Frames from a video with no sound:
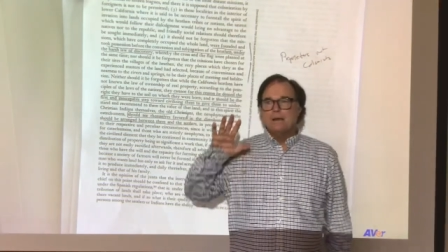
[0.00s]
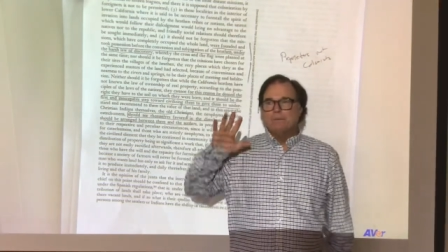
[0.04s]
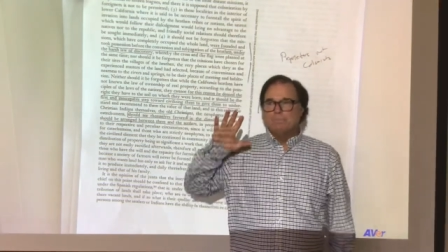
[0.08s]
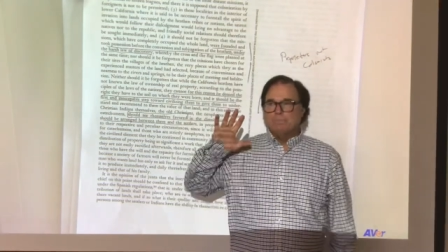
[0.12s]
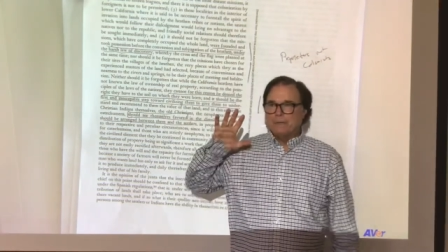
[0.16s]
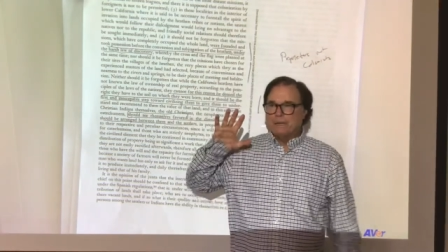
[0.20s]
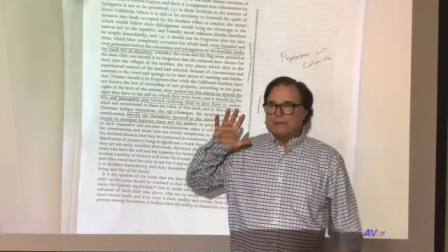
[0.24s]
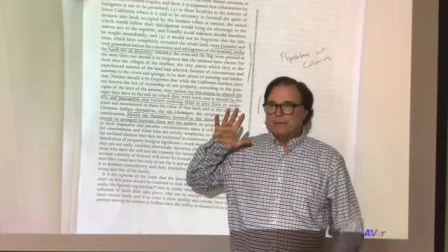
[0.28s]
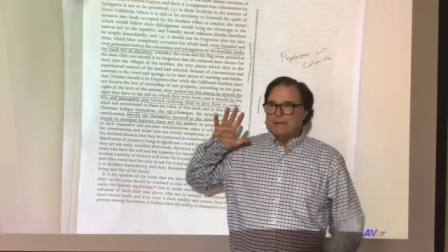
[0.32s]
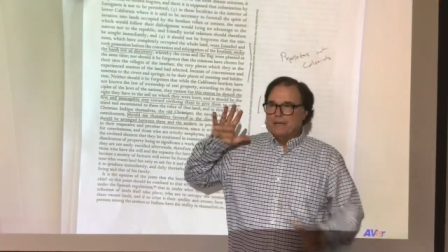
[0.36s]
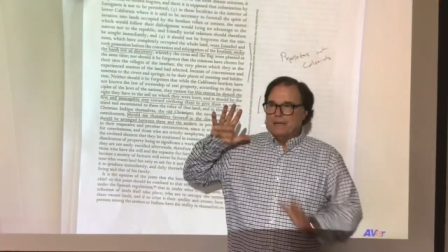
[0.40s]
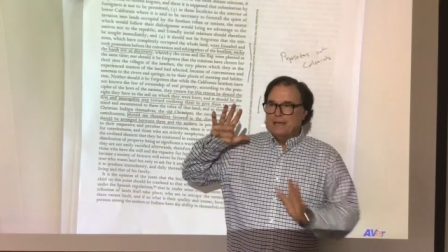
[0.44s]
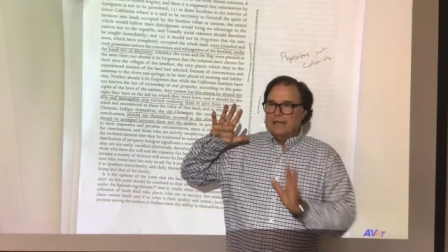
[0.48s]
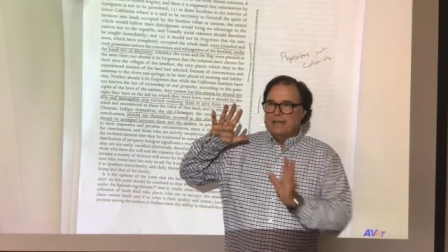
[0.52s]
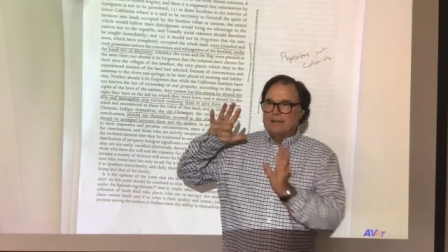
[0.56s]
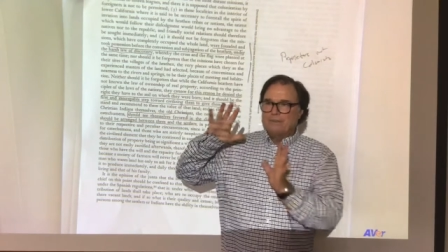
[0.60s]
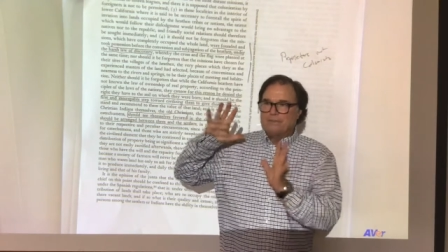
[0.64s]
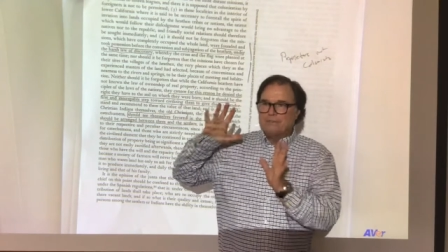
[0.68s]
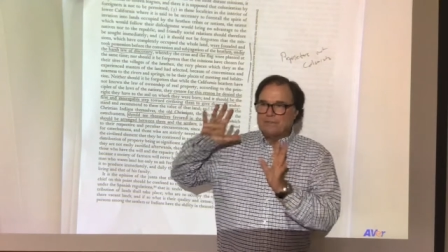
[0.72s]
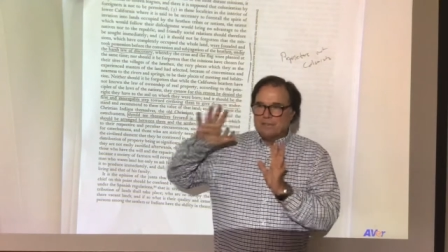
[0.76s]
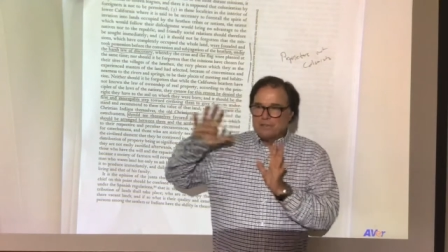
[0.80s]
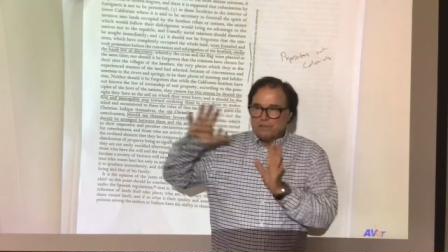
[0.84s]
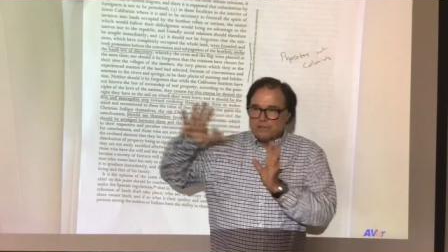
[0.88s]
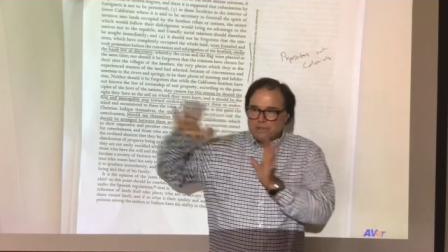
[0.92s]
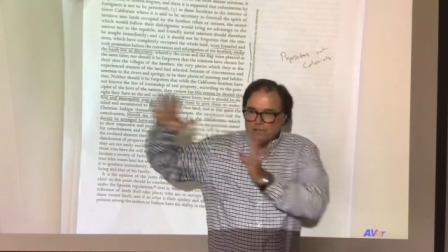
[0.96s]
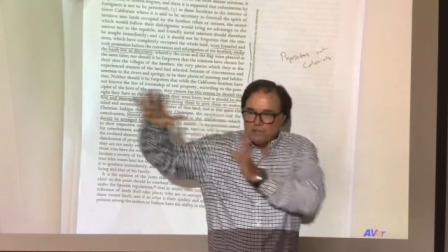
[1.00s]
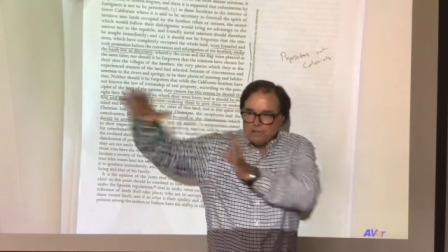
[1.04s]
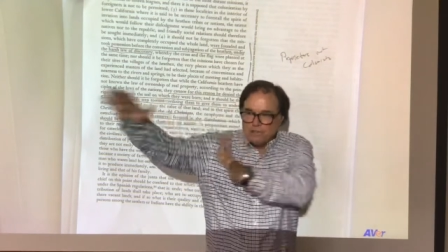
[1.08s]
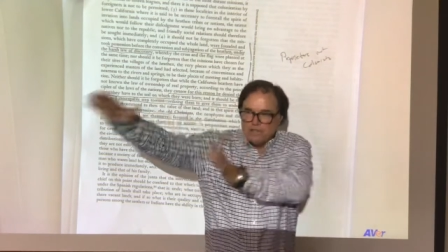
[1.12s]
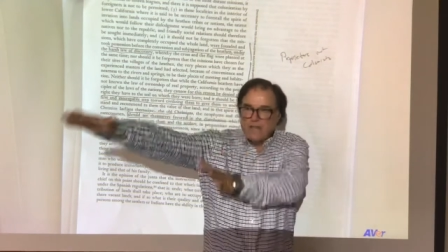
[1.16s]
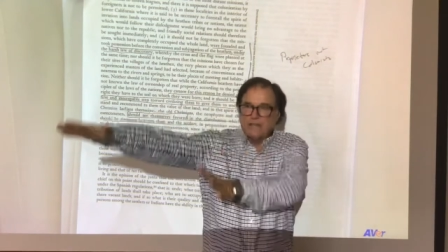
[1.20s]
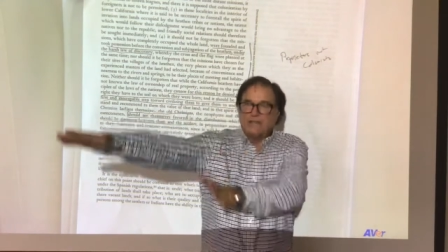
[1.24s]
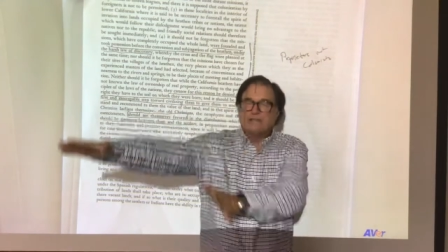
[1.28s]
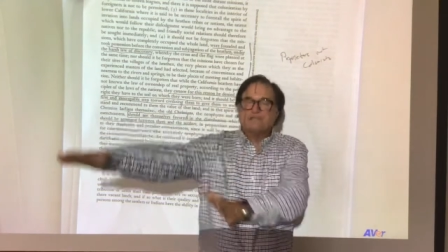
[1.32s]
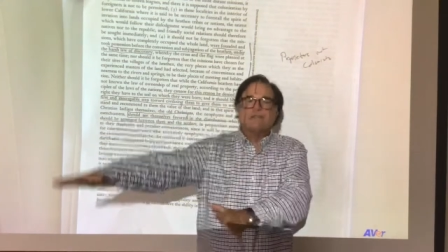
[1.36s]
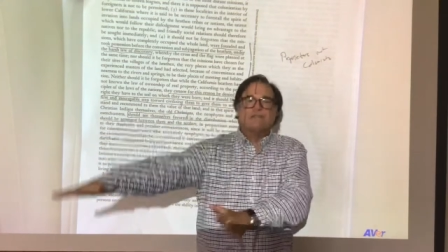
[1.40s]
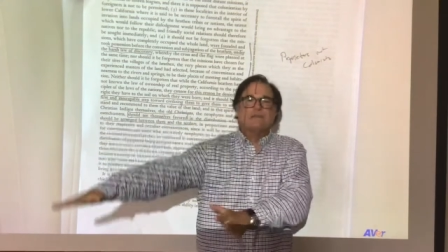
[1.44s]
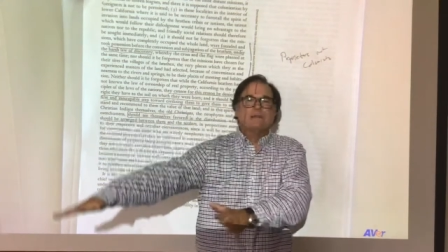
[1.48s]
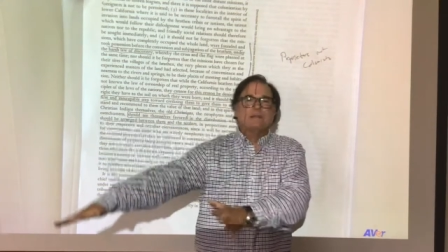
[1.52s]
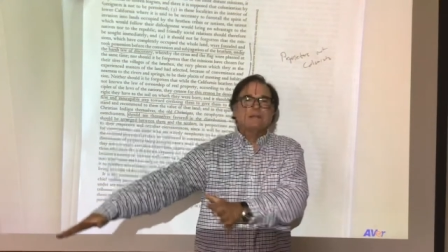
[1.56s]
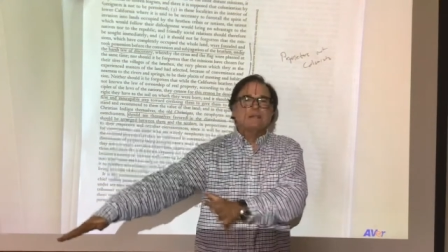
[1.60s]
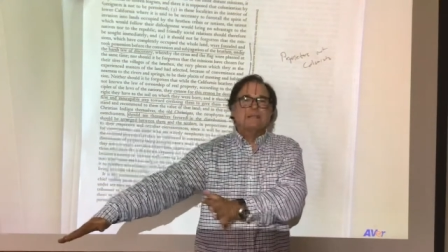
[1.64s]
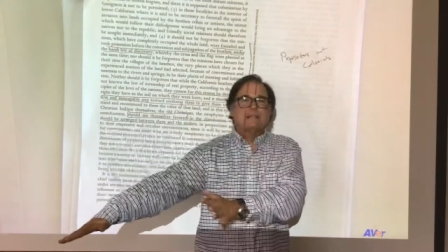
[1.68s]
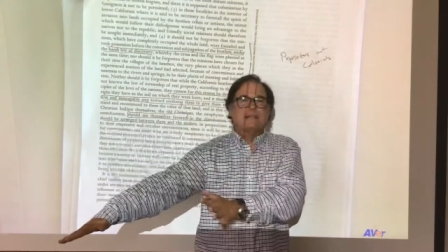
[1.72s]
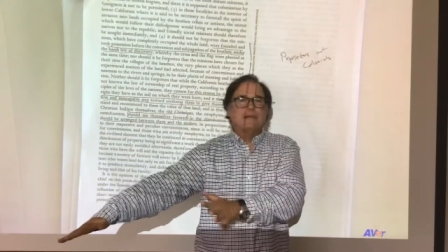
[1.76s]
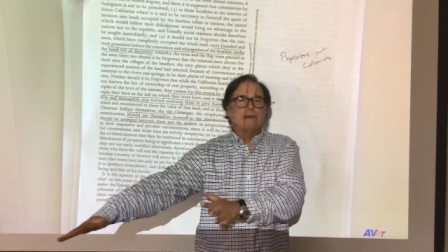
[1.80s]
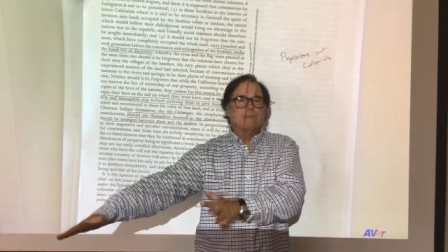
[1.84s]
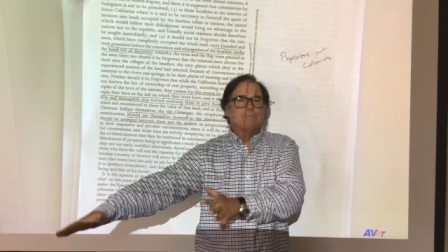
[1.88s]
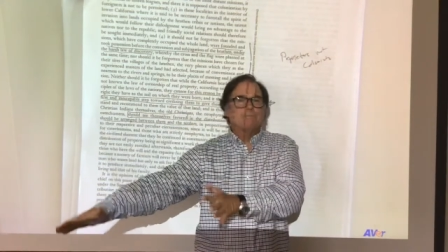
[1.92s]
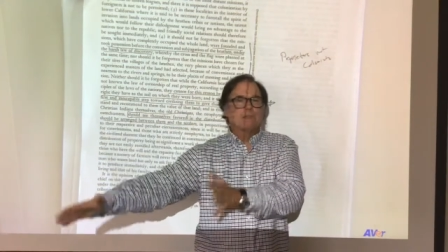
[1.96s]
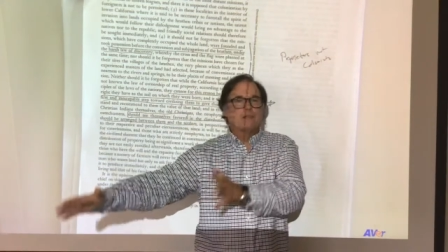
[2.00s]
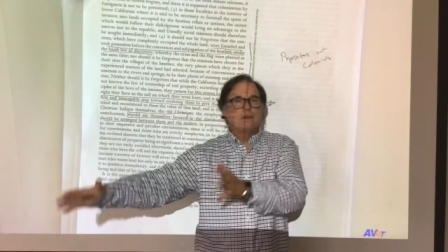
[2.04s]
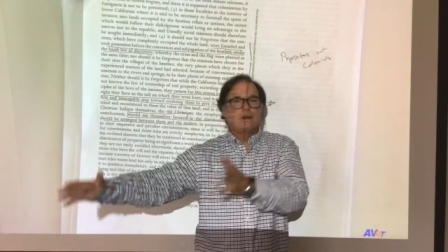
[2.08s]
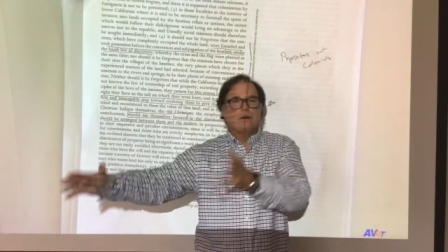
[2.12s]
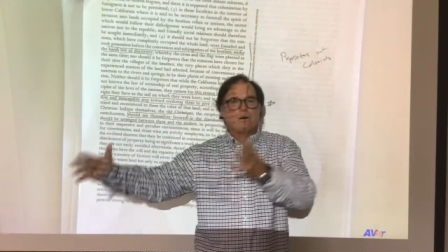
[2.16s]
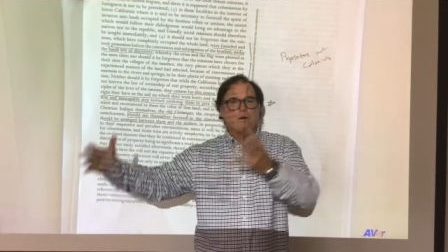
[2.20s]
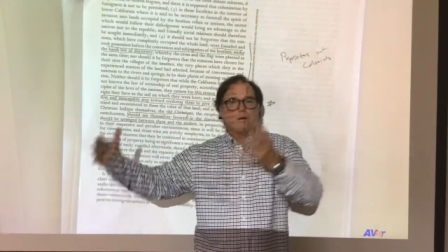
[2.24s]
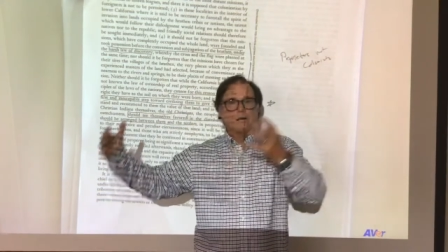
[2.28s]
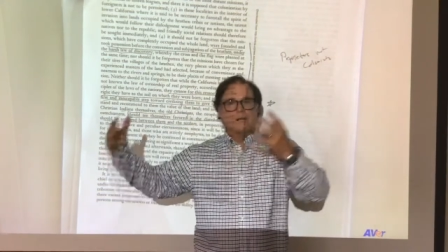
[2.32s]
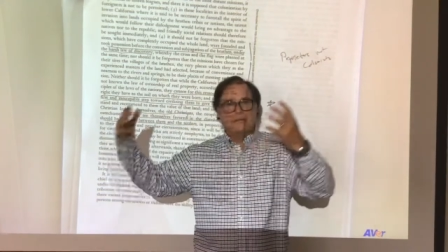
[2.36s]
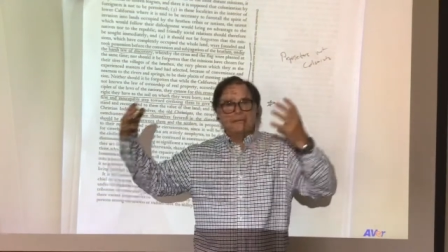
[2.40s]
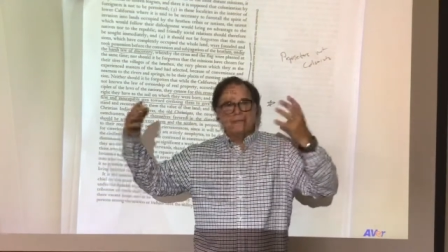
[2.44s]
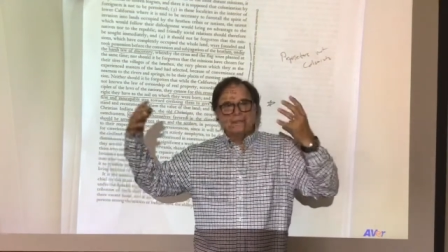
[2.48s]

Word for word: But if the trajectory had kept going